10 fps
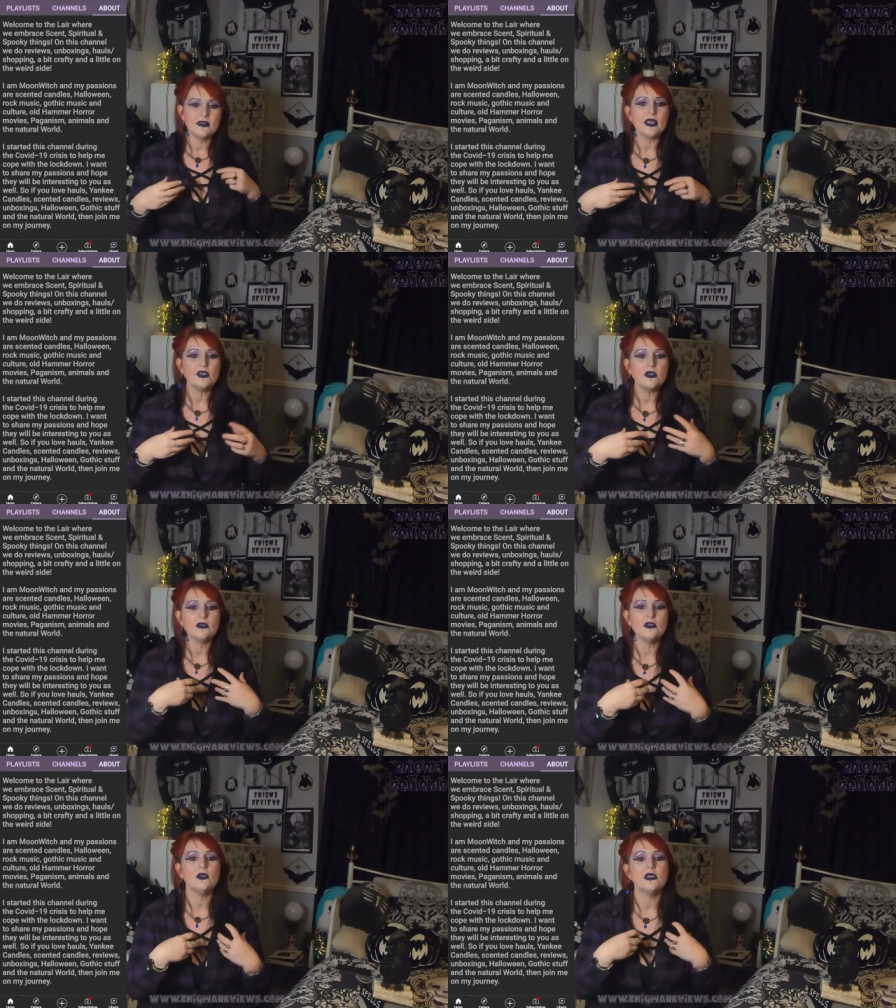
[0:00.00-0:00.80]
that
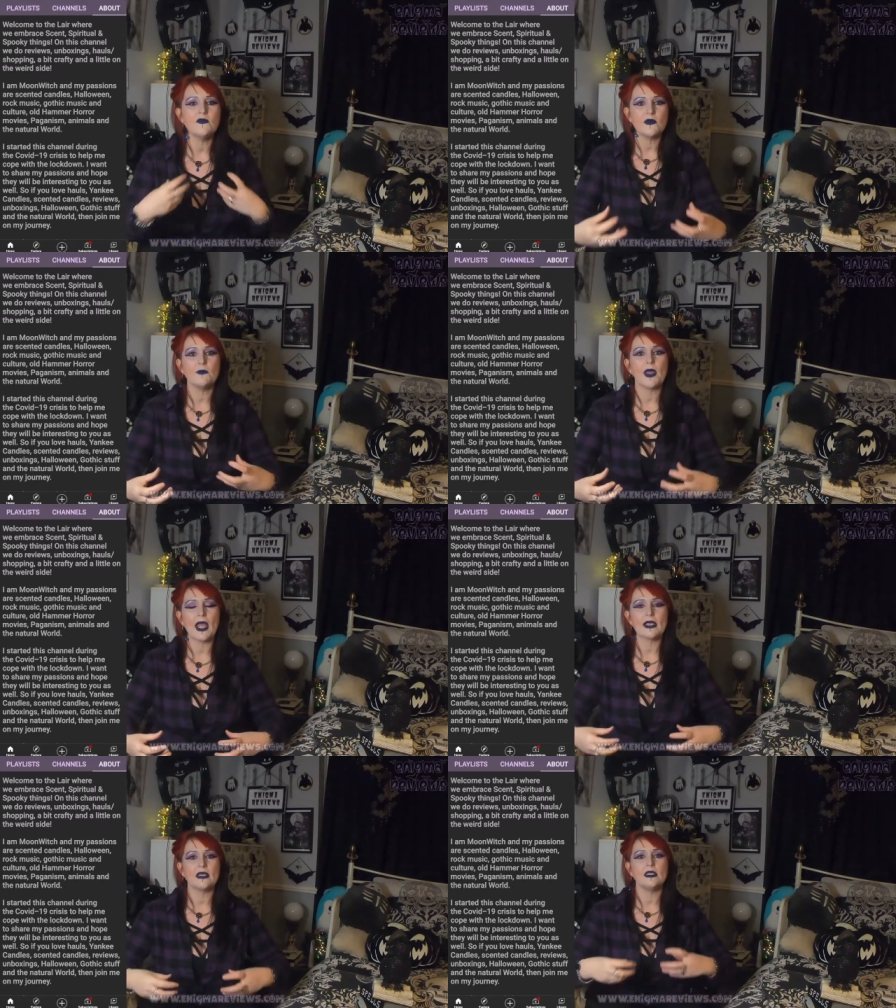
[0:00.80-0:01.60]
you're giving
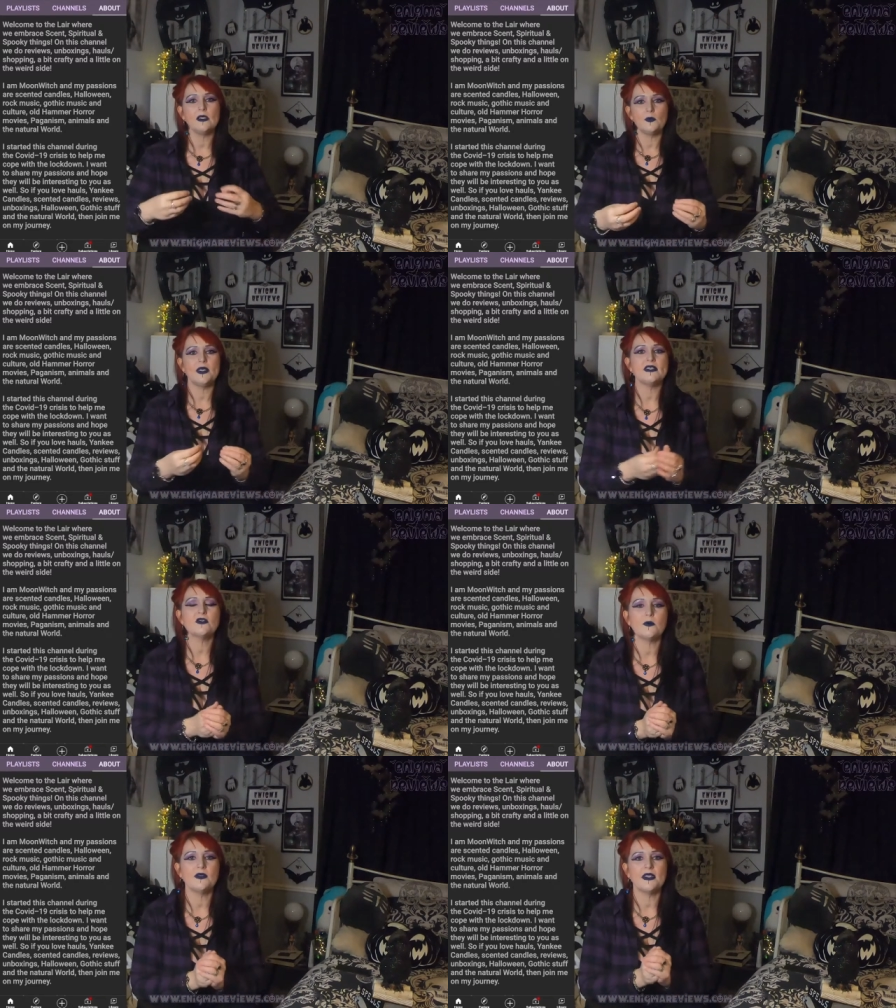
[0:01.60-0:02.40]
back a little bit of
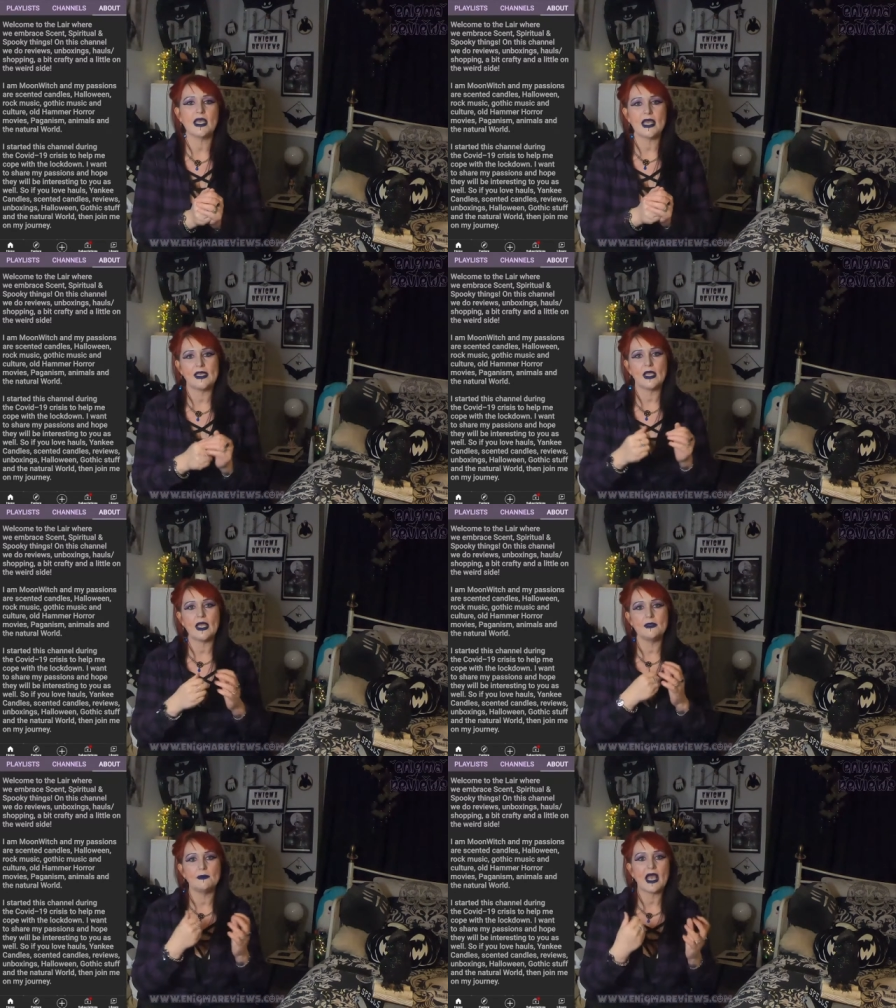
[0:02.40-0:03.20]
something that
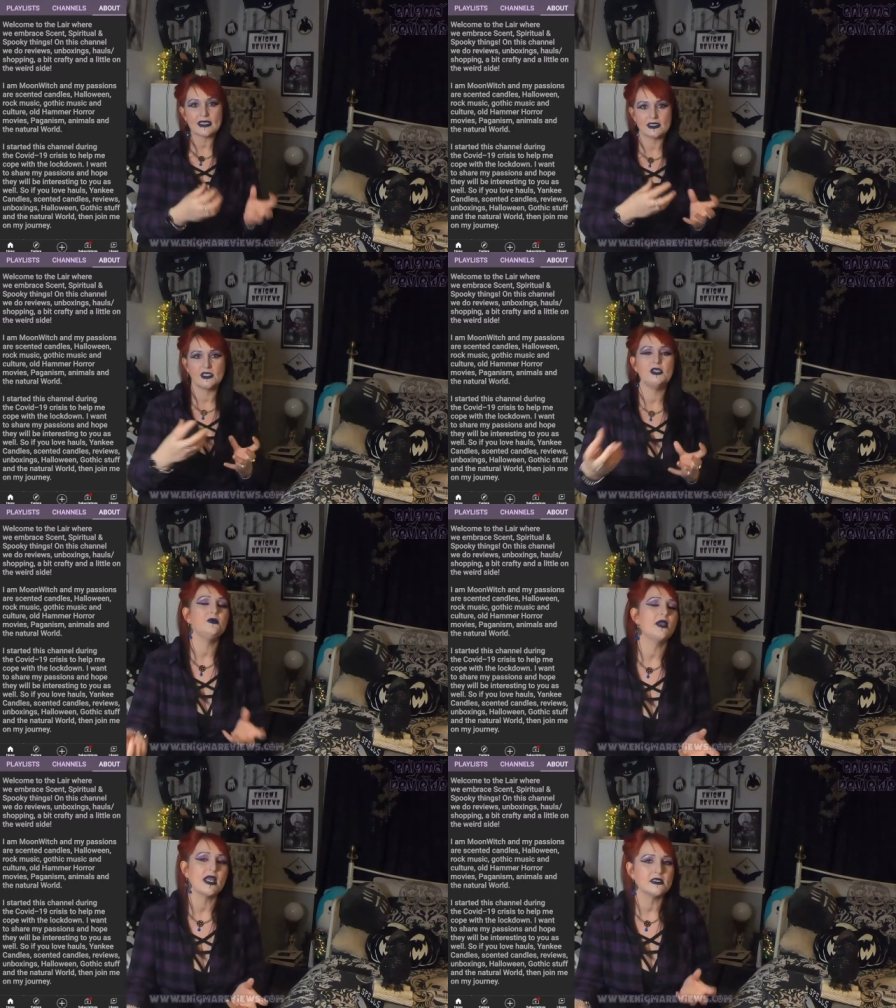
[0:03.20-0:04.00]
I'm asking
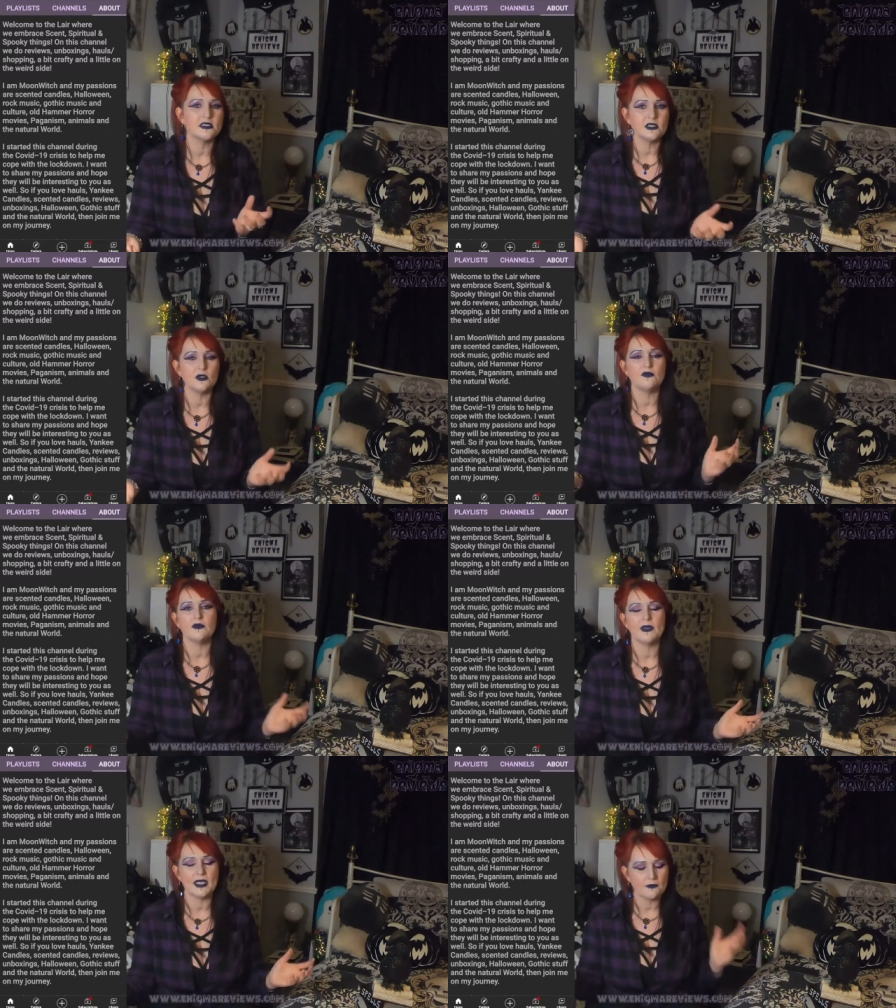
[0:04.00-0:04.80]
you guys to do
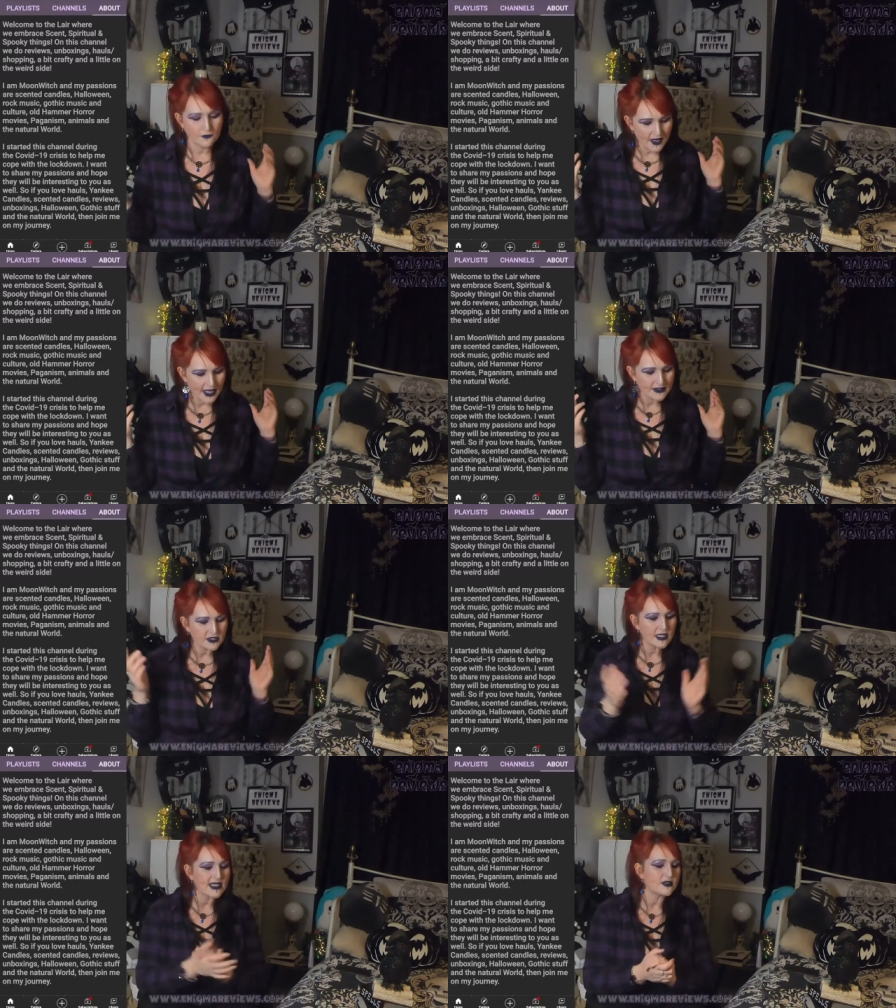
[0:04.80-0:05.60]
for me. Right,
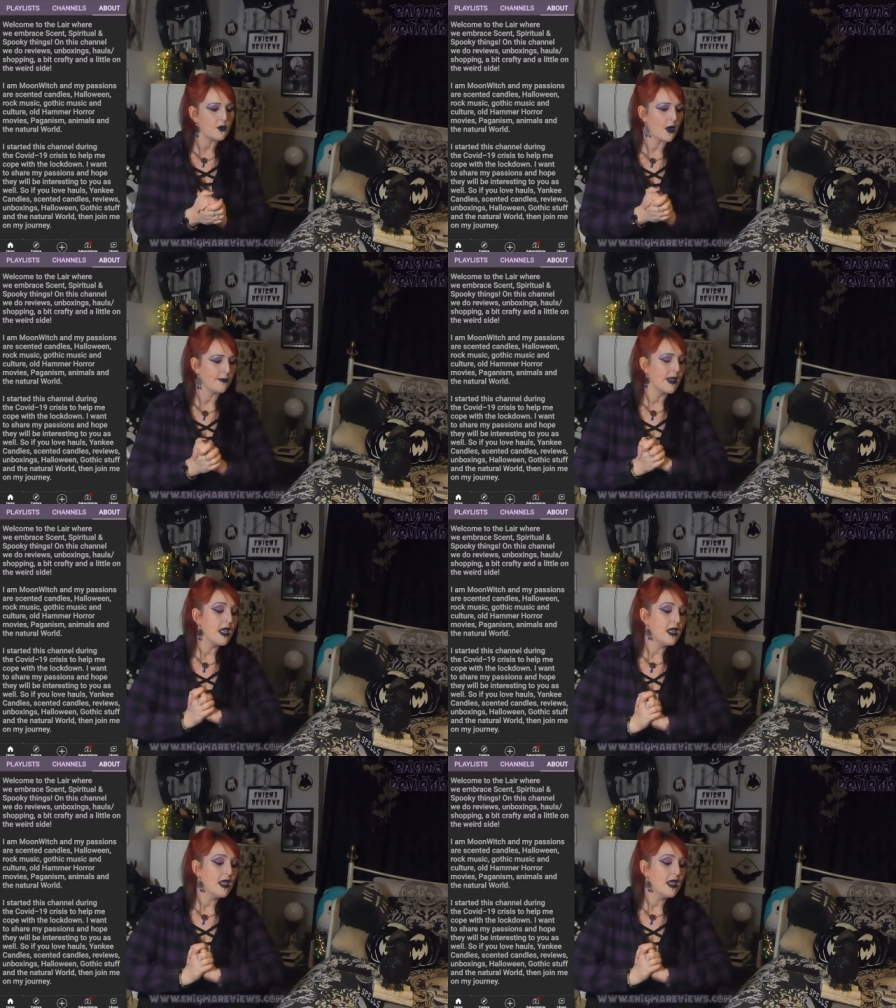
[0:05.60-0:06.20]
so let's go on.